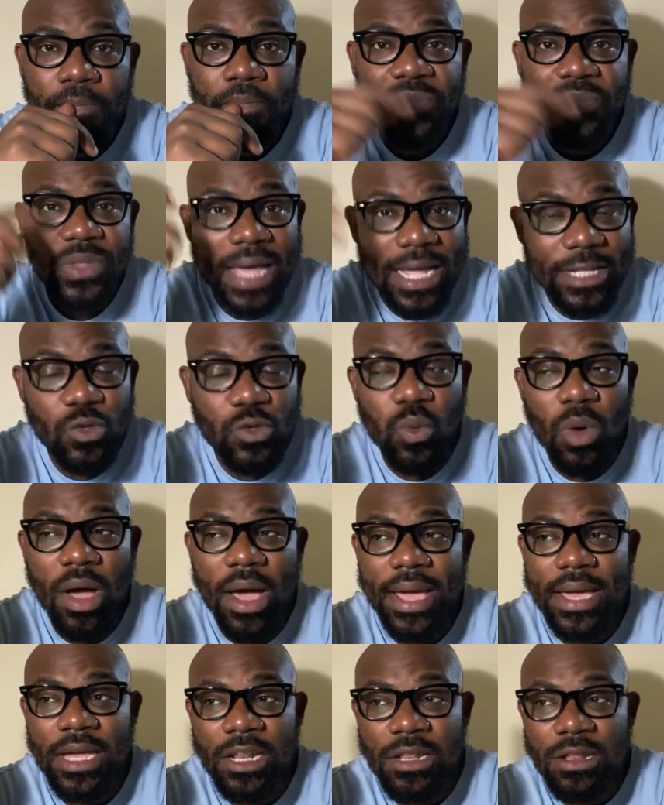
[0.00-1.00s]
That's
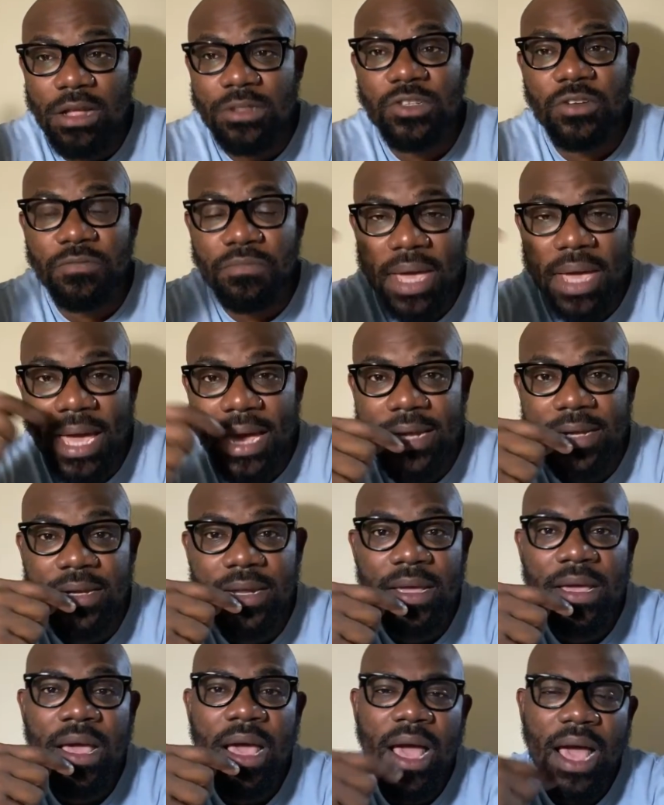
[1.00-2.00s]
why a lot of
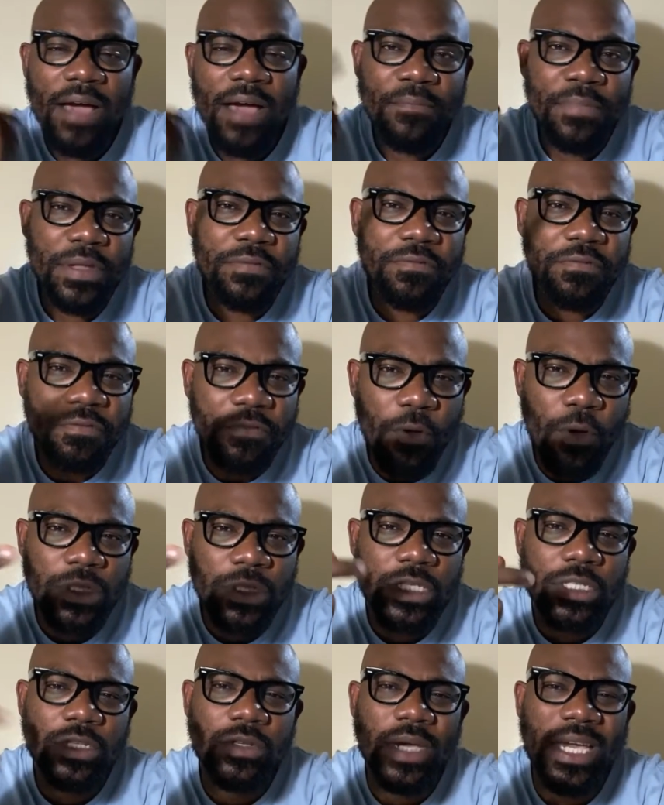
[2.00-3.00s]
men are being
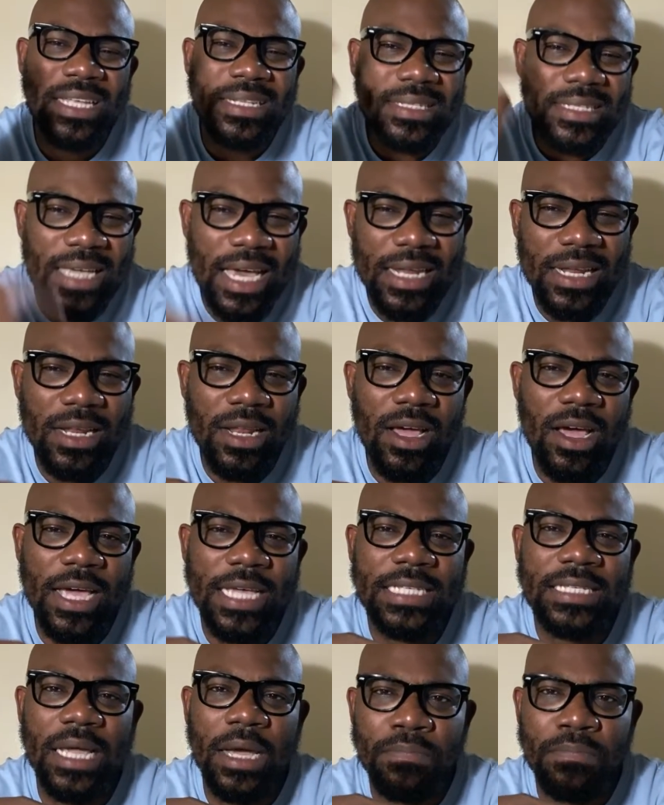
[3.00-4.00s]
forced to
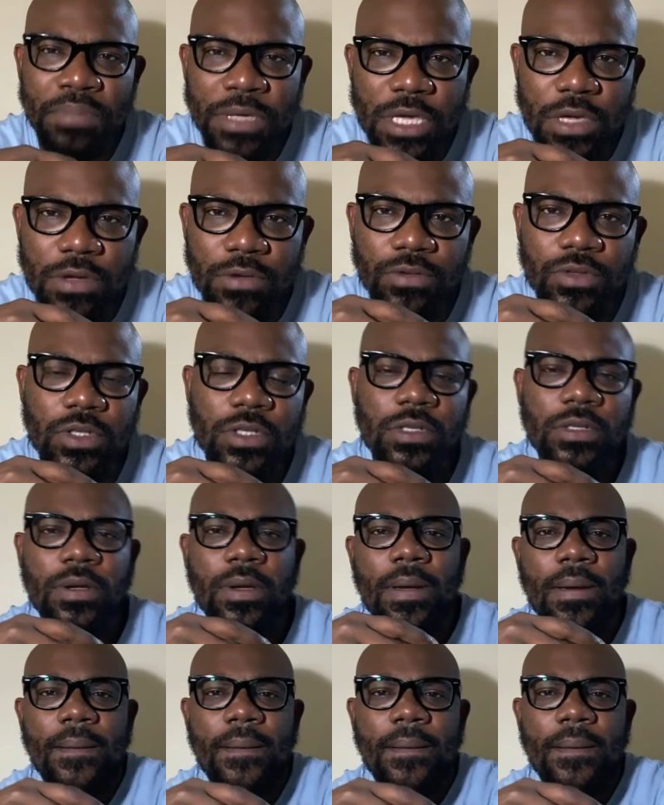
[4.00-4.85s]
internalize abuse.